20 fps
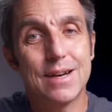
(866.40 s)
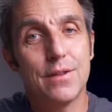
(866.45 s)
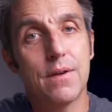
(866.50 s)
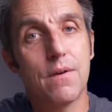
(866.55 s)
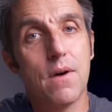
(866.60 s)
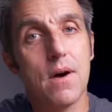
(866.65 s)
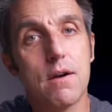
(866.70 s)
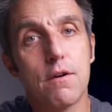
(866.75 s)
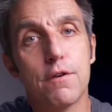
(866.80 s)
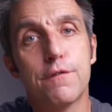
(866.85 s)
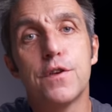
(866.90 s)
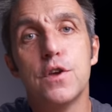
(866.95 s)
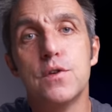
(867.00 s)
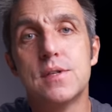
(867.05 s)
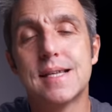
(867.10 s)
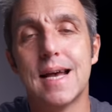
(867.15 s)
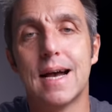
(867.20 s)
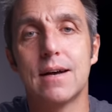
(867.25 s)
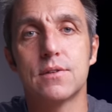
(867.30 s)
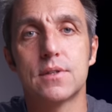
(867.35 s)
Now, there are a few
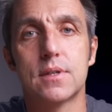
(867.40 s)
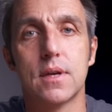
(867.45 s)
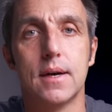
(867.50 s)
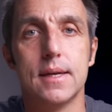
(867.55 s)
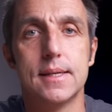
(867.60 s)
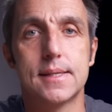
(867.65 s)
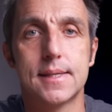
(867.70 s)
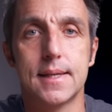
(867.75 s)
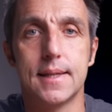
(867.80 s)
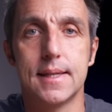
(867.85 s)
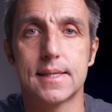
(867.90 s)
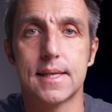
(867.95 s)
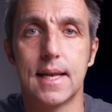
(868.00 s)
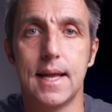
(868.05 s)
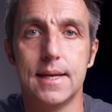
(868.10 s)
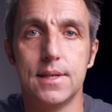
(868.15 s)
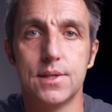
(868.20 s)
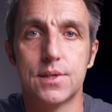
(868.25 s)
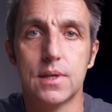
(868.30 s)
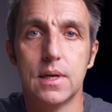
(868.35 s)
downsides to this
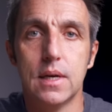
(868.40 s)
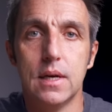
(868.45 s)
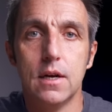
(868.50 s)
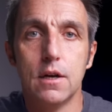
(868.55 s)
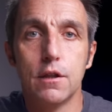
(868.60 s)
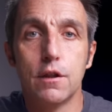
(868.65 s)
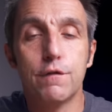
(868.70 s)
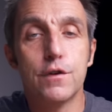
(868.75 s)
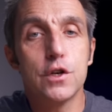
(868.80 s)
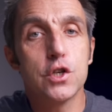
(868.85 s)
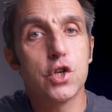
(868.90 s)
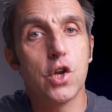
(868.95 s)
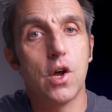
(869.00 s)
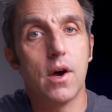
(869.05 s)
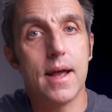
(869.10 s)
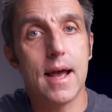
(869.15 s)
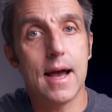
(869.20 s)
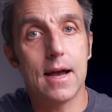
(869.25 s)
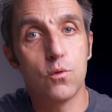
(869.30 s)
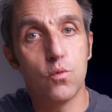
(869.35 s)
lens. The vision
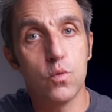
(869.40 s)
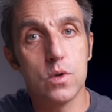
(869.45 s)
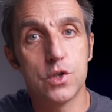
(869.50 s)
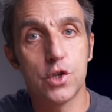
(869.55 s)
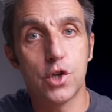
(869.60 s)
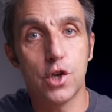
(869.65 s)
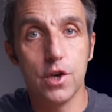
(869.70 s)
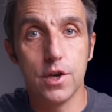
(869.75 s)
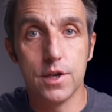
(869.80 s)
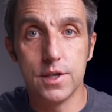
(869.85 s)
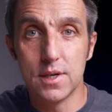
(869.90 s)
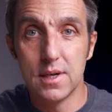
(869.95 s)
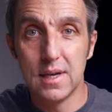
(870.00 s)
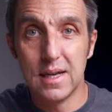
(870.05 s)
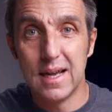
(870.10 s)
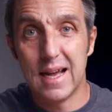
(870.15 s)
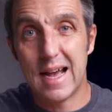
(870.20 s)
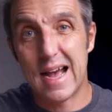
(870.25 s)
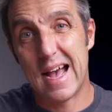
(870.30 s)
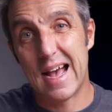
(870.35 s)
I had was good
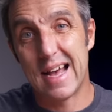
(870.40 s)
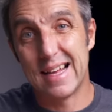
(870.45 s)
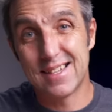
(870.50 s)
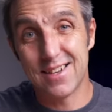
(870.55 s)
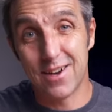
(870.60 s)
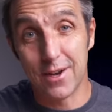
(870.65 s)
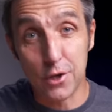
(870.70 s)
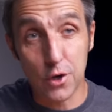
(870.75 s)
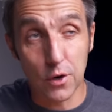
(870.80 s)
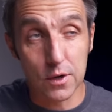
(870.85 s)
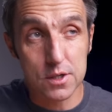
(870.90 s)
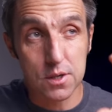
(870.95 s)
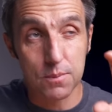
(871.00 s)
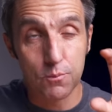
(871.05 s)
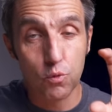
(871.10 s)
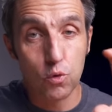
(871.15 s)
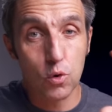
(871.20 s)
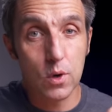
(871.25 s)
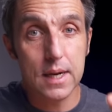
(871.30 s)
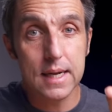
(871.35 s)
and I got
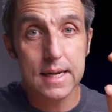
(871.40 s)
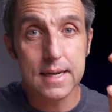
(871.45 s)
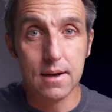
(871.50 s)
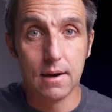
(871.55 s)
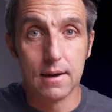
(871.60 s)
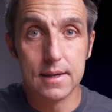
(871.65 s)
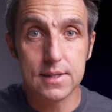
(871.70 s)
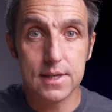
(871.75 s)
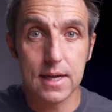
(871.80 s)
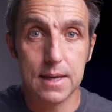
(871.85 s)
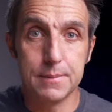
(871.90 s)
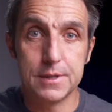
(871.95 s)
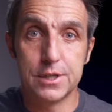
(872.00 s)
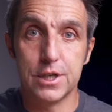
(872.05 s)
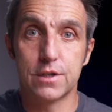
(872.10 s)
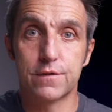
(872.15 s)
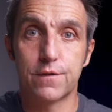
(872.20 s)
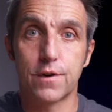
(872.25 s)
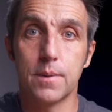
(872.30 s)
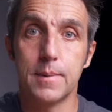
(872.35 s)
some really nice
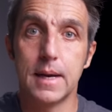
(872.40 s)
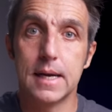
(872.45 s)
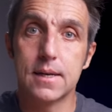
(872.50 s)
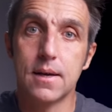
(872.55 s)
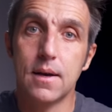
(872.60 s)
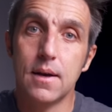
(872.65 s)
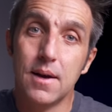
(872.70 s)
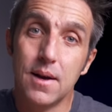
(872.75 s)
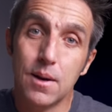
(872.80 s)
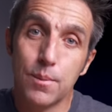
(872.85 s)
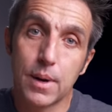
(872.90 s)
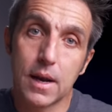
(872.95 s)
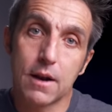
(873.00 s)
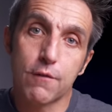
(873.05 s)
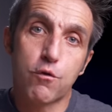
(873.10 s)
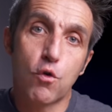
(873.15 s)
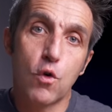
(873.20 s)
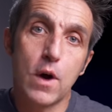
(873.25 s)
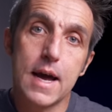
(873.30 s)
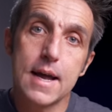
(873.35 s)
images from it, but
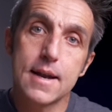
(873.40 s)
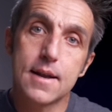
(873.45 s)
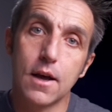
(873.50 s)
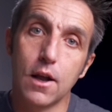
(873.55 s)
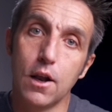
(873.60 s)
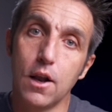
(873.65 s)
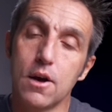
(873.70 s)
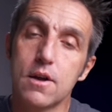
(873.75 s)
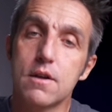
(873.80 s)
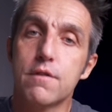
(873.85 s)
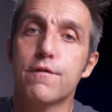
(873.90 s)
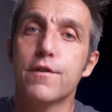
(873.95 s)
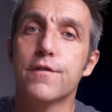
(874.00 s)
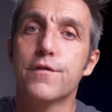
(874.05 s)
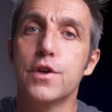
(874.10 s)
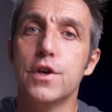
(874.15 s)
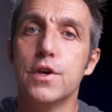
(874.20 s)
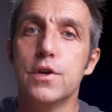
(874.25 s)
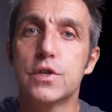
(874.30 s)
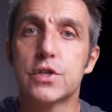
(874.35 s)
I've read a lot of
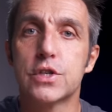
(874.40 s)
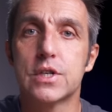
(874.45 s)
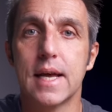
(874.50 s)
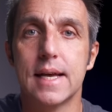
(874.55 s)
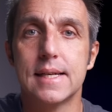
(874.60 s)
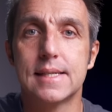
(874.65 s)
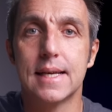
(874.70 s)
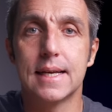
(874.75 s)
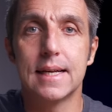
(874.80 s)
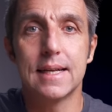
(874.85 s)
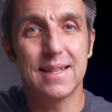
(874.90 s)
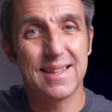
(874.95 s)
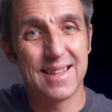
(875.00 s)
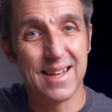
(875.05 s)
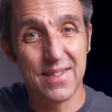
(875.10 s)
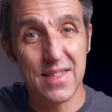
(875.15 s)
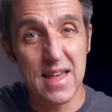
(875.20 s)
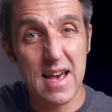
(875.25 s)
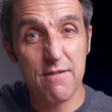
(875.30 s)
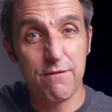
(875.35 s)
reviews stating
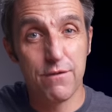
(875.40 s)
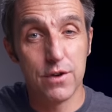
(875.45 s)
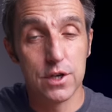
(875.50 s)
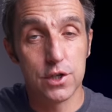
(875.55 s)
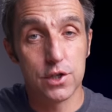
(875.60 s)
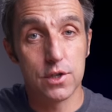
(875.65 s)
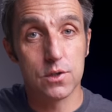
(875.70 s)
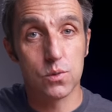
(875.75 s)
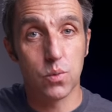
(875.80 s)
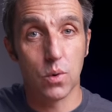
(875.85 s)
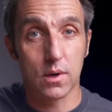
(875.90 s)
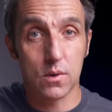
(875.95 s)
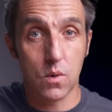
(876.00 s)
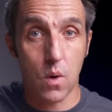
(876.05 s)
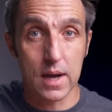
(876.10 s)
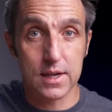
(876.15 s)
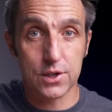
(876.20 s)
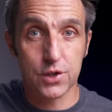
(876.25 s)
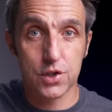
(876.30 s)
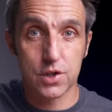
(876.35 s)
that their versions were
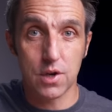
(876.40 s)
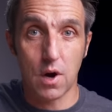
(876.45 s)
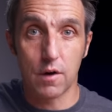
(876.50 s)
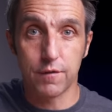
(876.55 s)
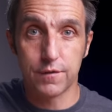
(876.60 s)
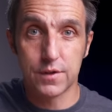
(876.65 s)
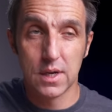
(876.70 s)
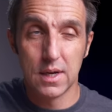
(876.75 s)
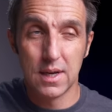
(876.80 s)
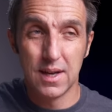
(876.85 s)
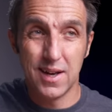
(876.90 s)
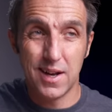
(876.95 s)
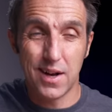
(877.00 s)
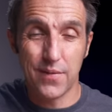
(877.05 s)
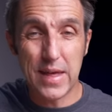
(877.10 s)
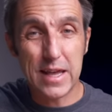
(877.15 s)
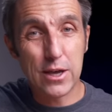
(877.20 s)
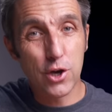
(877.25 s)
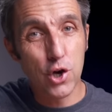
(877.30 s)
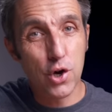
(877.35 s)
quite soft
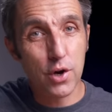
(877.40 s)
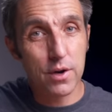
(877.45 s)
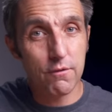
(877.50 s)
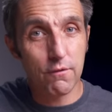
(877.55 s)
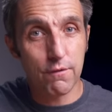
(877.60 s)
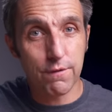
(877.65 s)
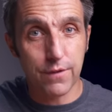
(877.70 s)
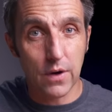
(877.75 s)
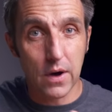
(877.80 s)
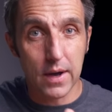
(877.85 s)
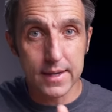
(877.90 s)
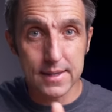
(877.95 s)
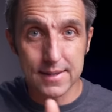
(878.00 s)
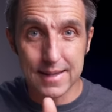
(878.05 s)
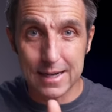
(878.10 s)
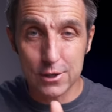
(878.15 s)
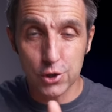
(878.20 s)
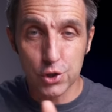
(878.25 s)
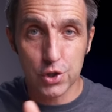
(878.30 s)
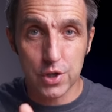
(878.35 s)
and they couldn't find
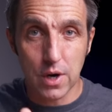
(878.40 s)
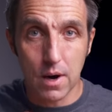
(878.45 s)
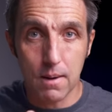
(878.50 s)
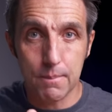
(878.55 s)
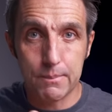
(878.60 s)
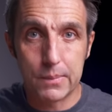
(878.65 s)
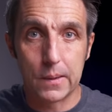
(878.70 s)
that sharp